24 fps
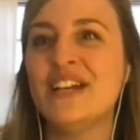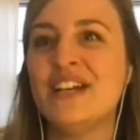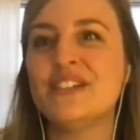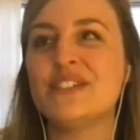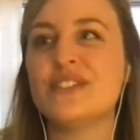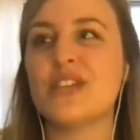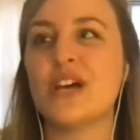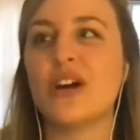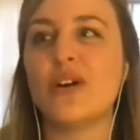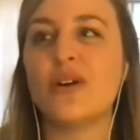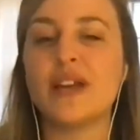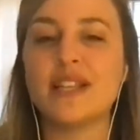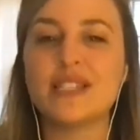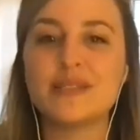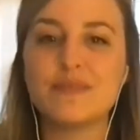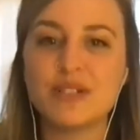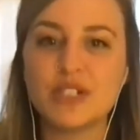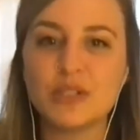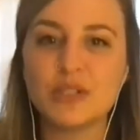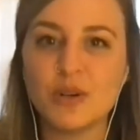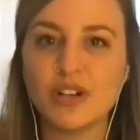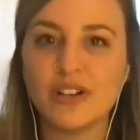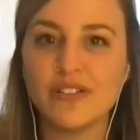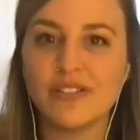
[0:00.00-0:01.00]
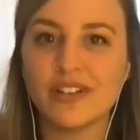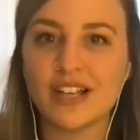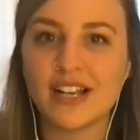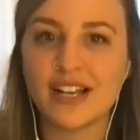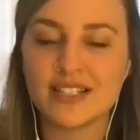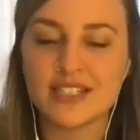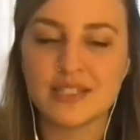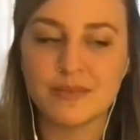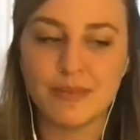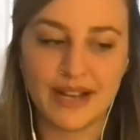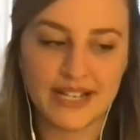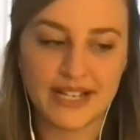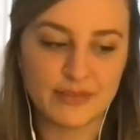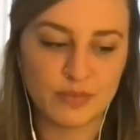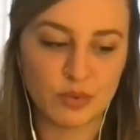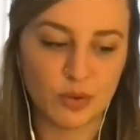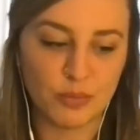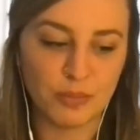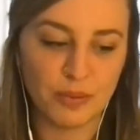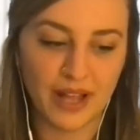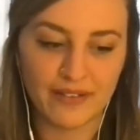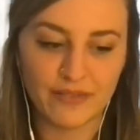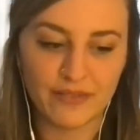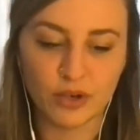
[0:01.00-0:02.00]
So it's much more of a
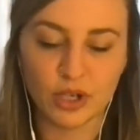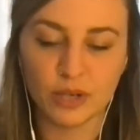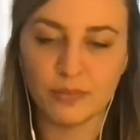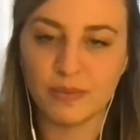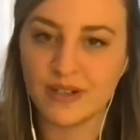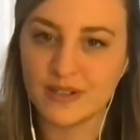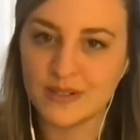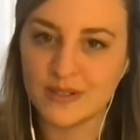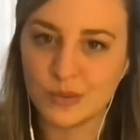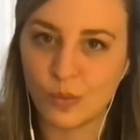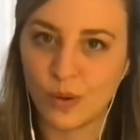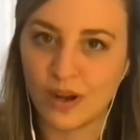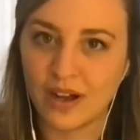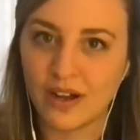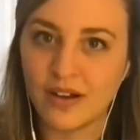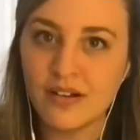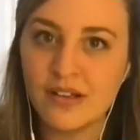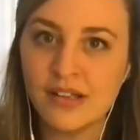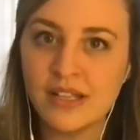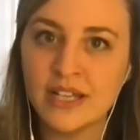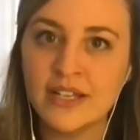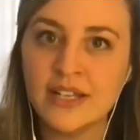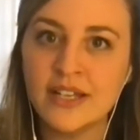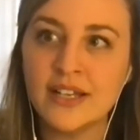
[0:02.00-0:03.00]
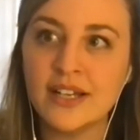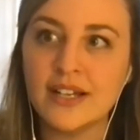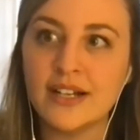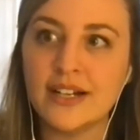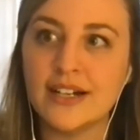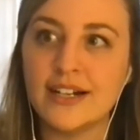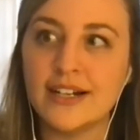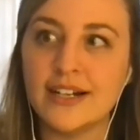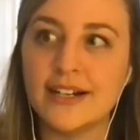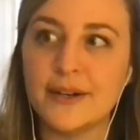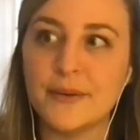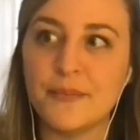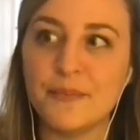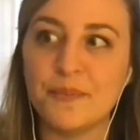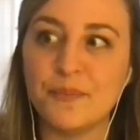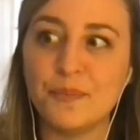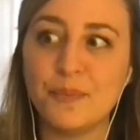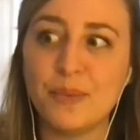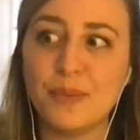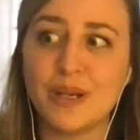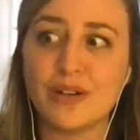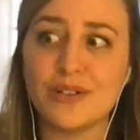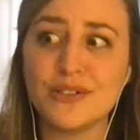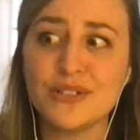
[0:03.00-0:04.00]
customizable platform as well. Um,
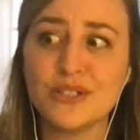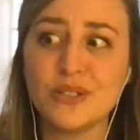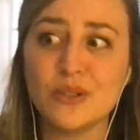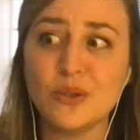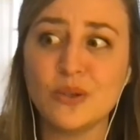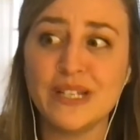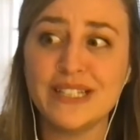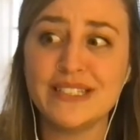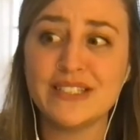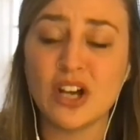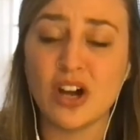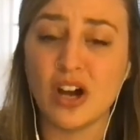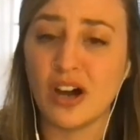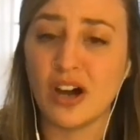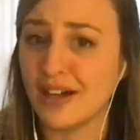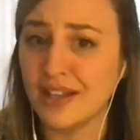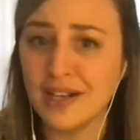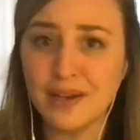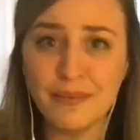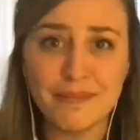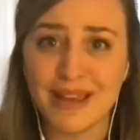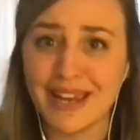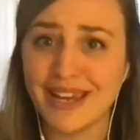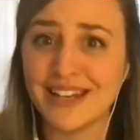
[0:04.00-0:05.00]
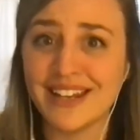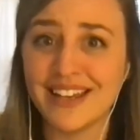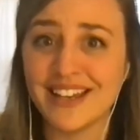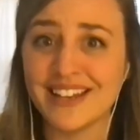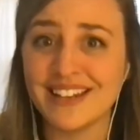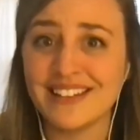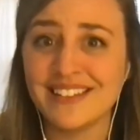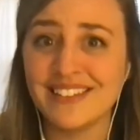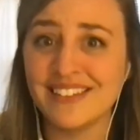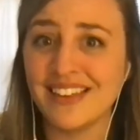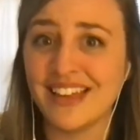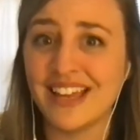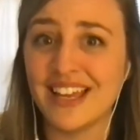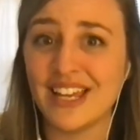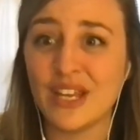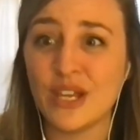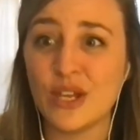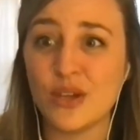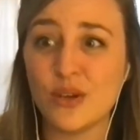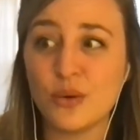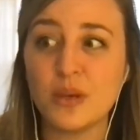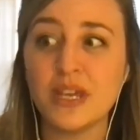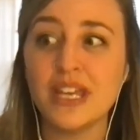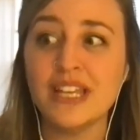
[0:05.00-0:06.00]
but also it's automated. Like
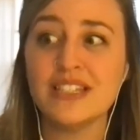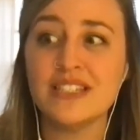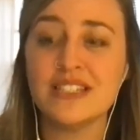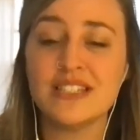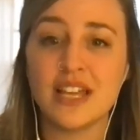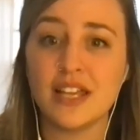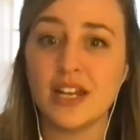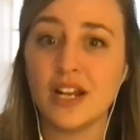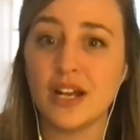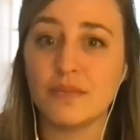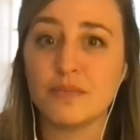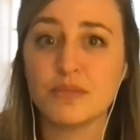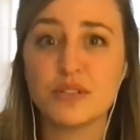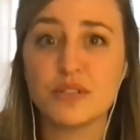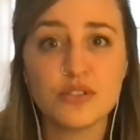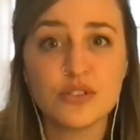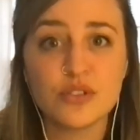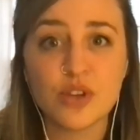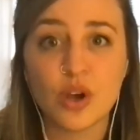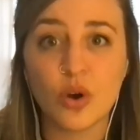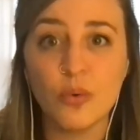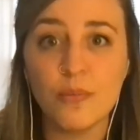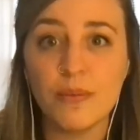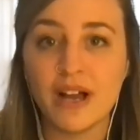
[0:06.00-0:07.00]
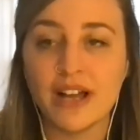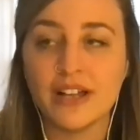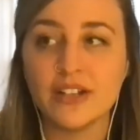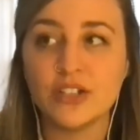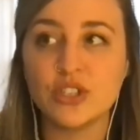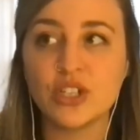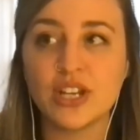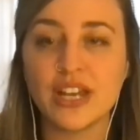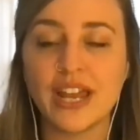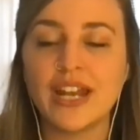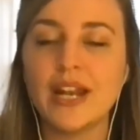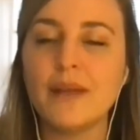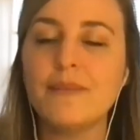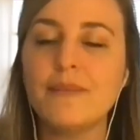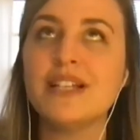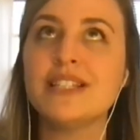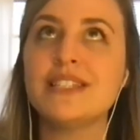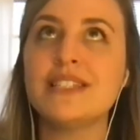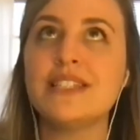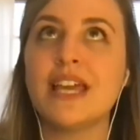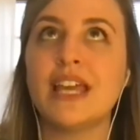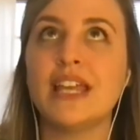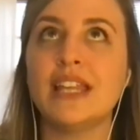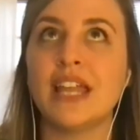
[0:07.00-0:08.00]
you can set up so much. And I'm not
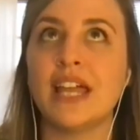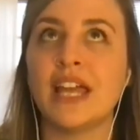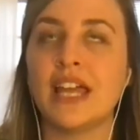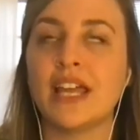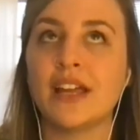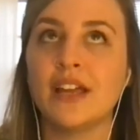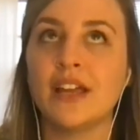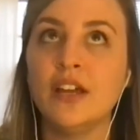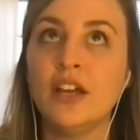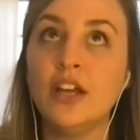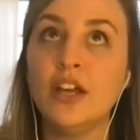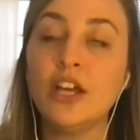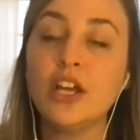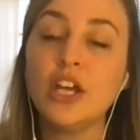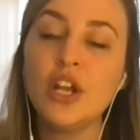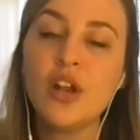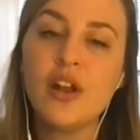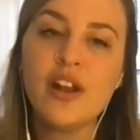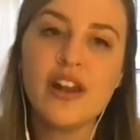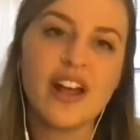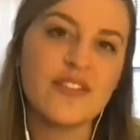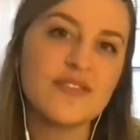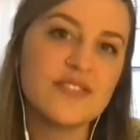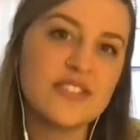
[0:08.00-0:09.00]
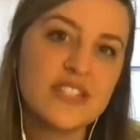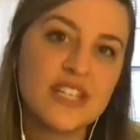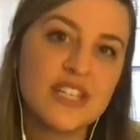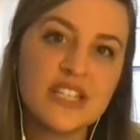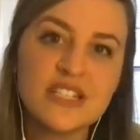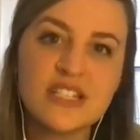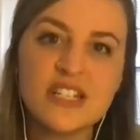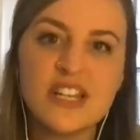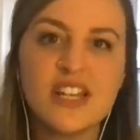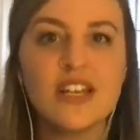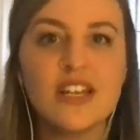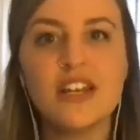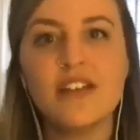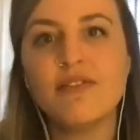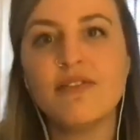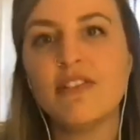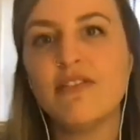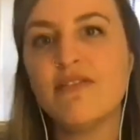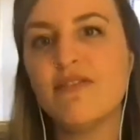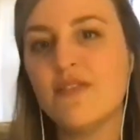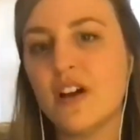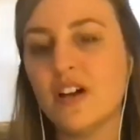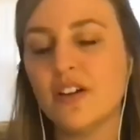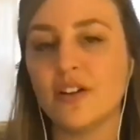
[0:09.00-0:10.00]
saying like you need to have 16
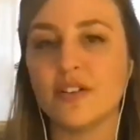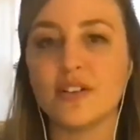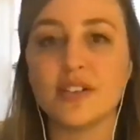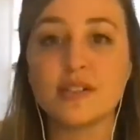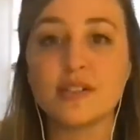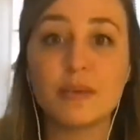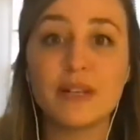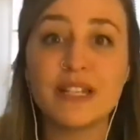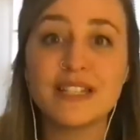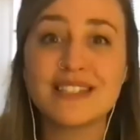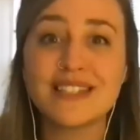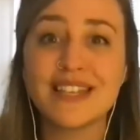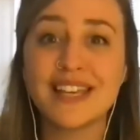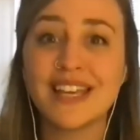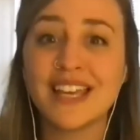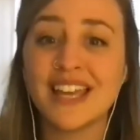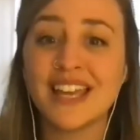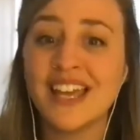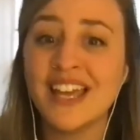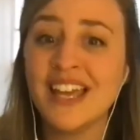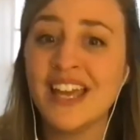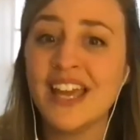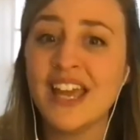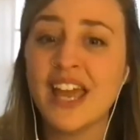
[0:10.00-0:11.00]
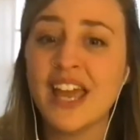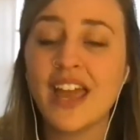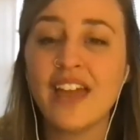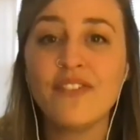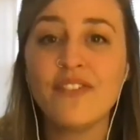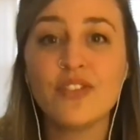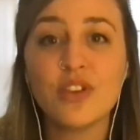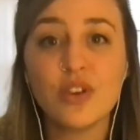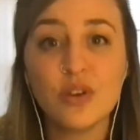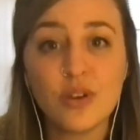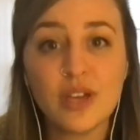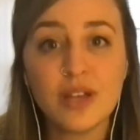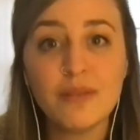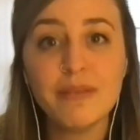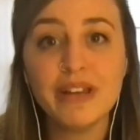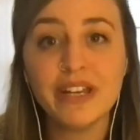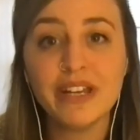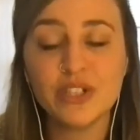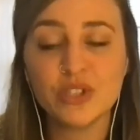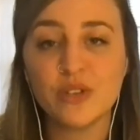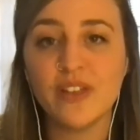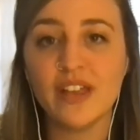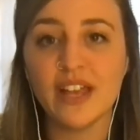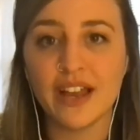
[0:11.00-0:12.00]
different funnels, but it's like if you can make
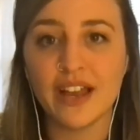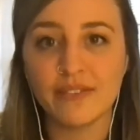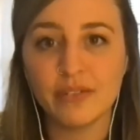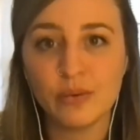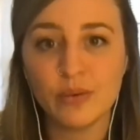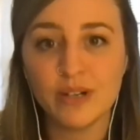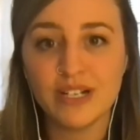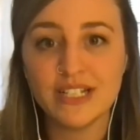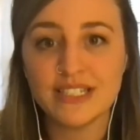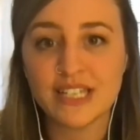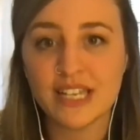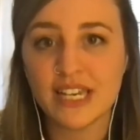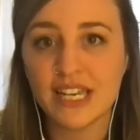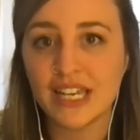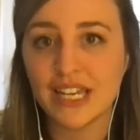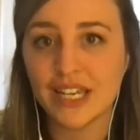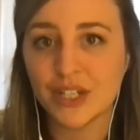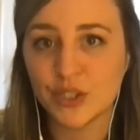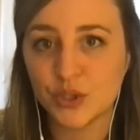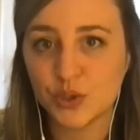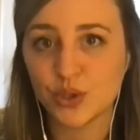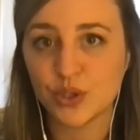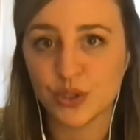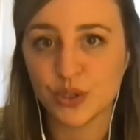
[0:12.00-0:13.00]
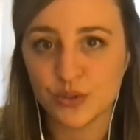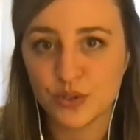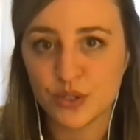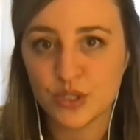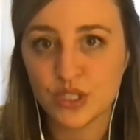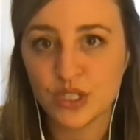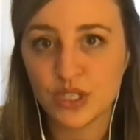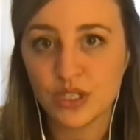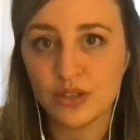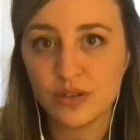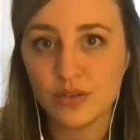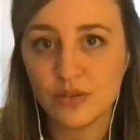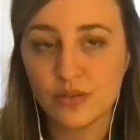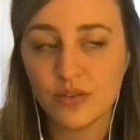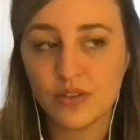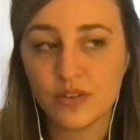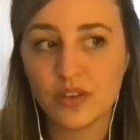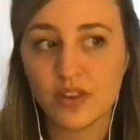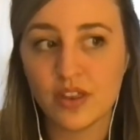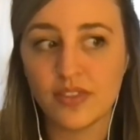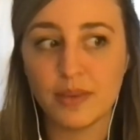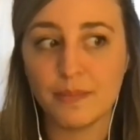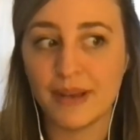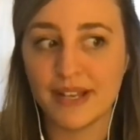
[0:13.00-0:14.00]
sure that everyone is getting introduced to you
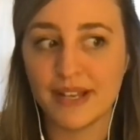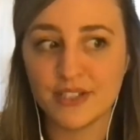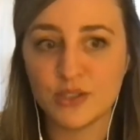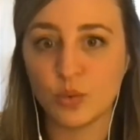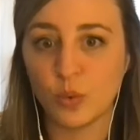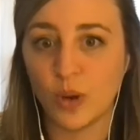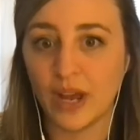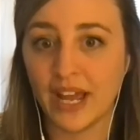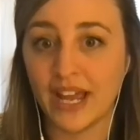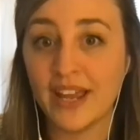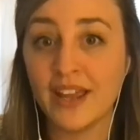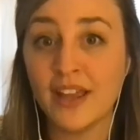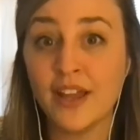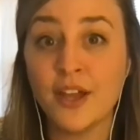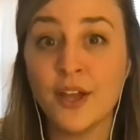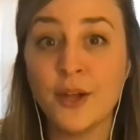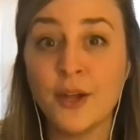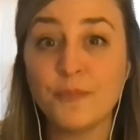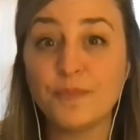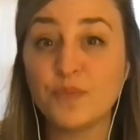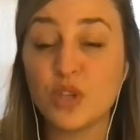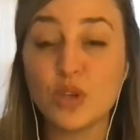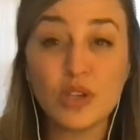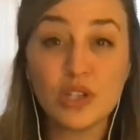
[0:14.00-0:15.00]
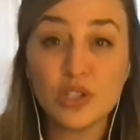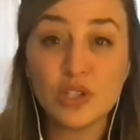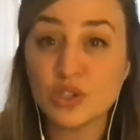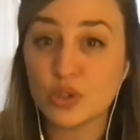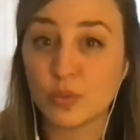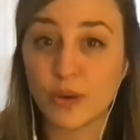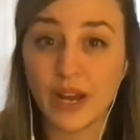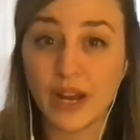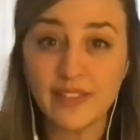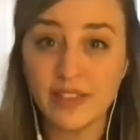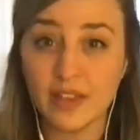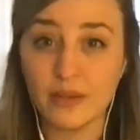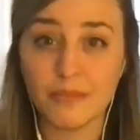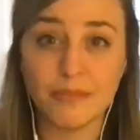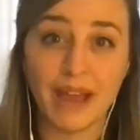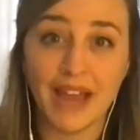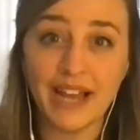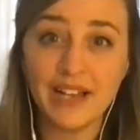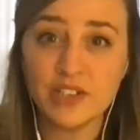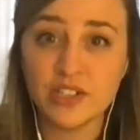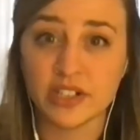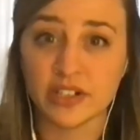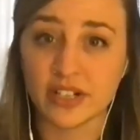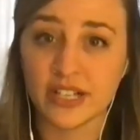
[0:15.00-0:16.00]
in the best way, you can direct them
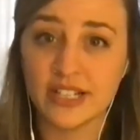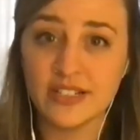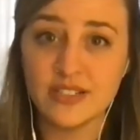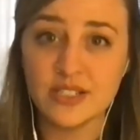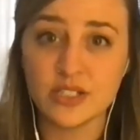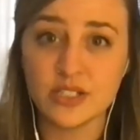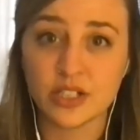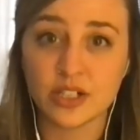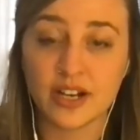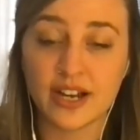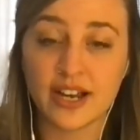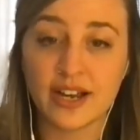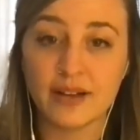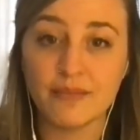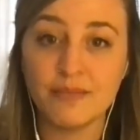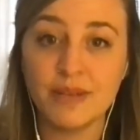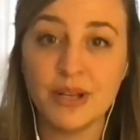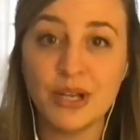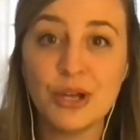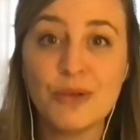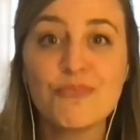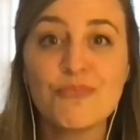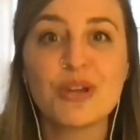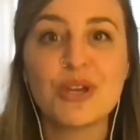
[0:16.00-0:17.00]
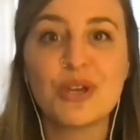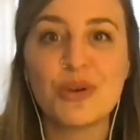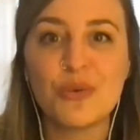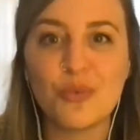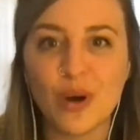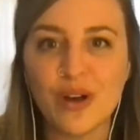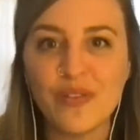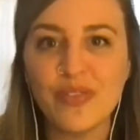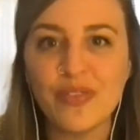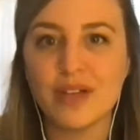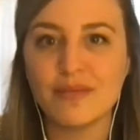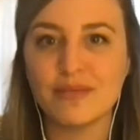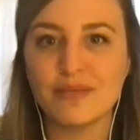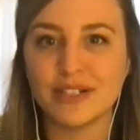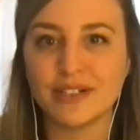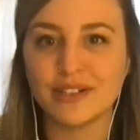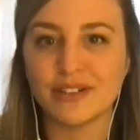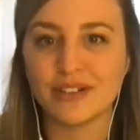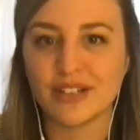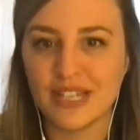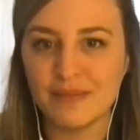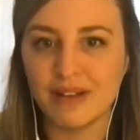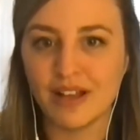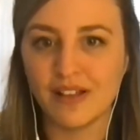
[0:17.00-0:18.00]
back to your Instagram, but you want them on
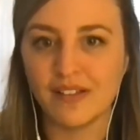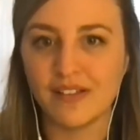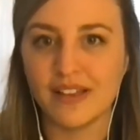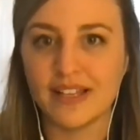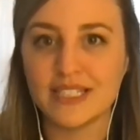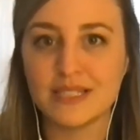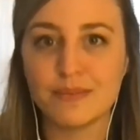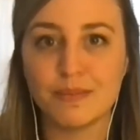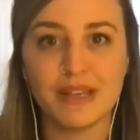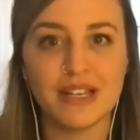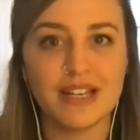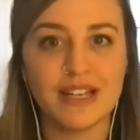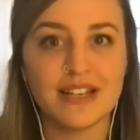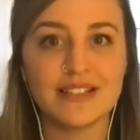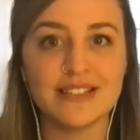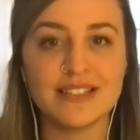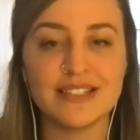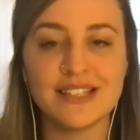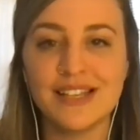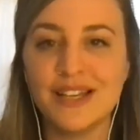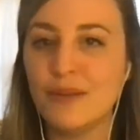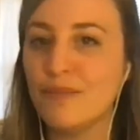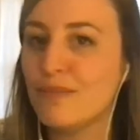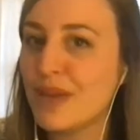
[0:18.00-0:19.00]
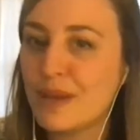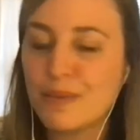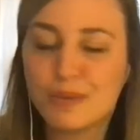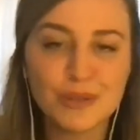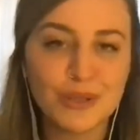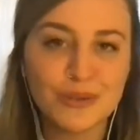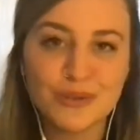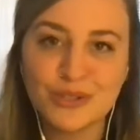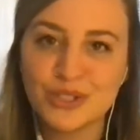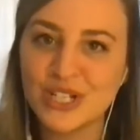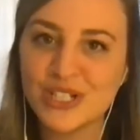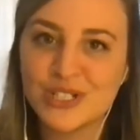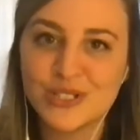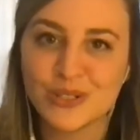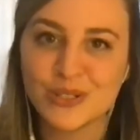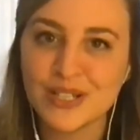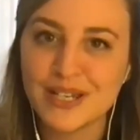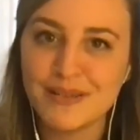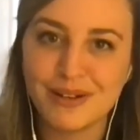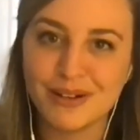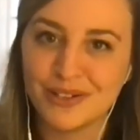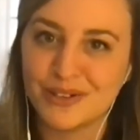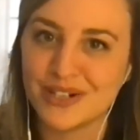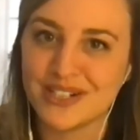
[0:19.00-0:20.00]
your email list because people don't change their
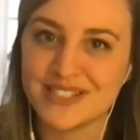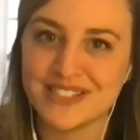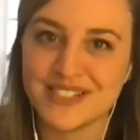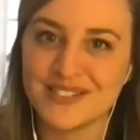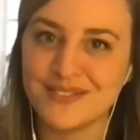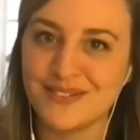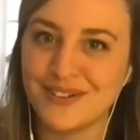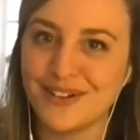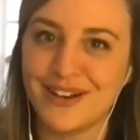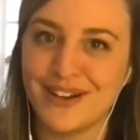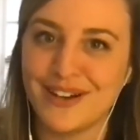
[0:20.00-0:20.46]
email addresses very